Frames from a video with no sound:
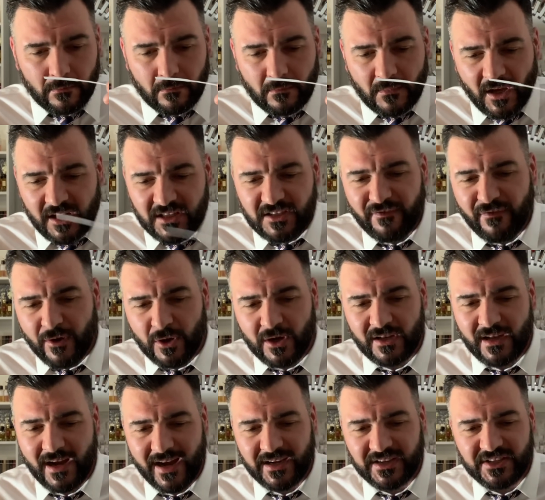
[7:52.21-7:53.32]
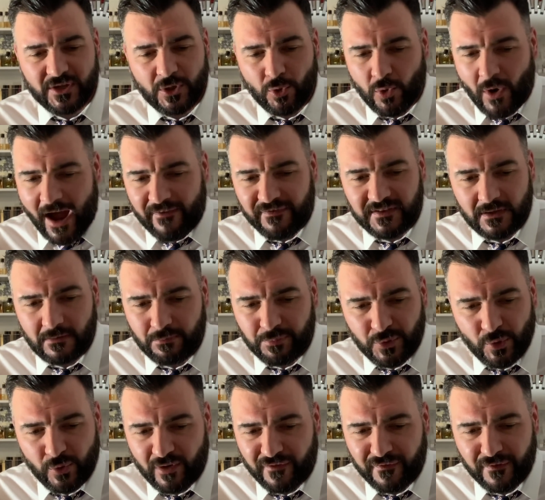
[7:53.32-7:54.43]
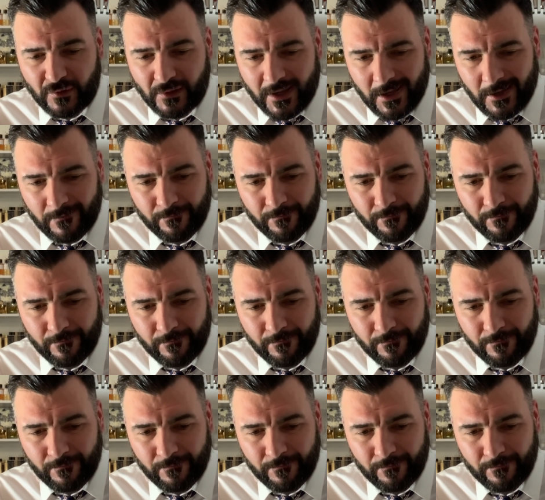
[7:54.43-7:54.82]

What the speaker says: It's very nice, crafted beautifully.